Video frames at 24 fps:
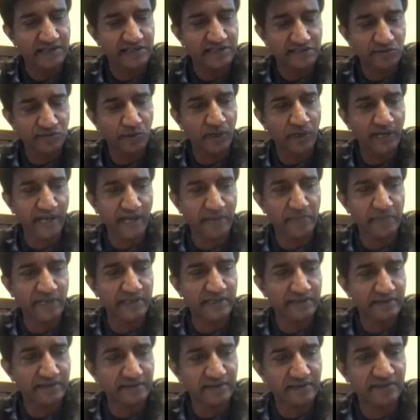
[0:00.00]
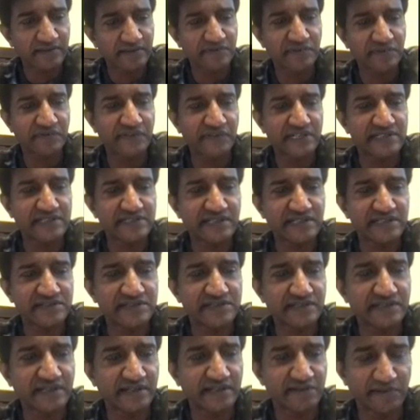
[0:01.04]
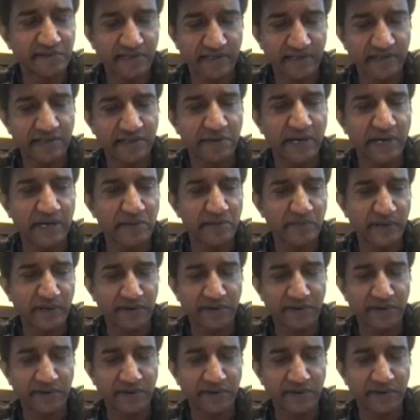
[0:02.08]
this is what happened in 15th century when divine